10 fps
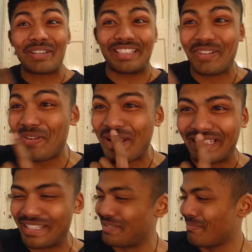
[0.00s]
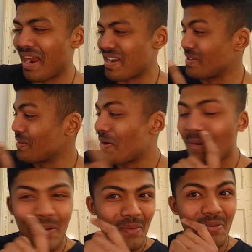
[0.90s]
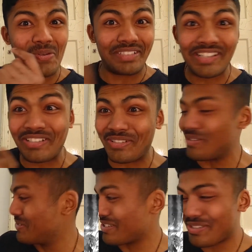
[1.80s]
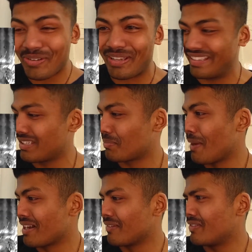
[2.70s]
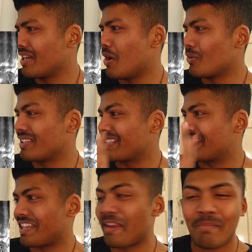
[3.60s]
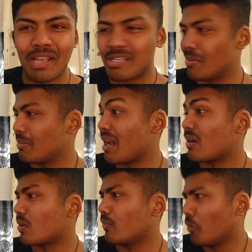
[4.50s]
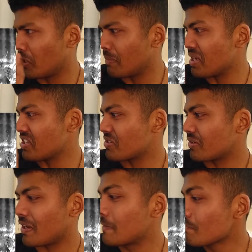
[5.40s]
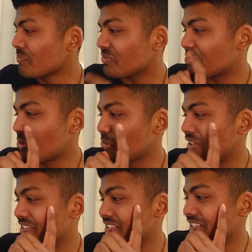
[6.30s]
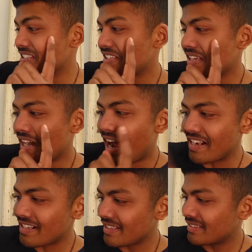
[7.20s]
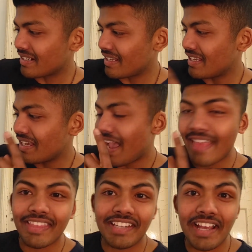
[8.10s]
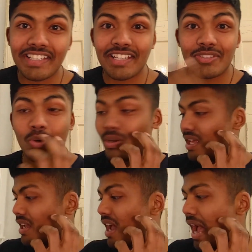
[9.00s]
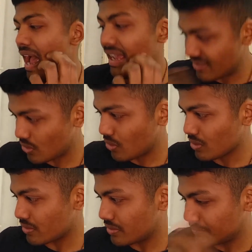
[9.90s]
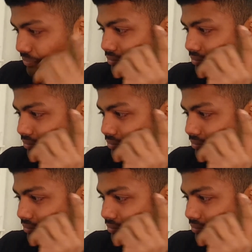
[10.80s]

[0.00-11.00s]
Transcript: Look at look at this panel. Just just look at this panel. We are on the second page, people, out of 40 pages, okay? So this is 103 and the title is called Assault.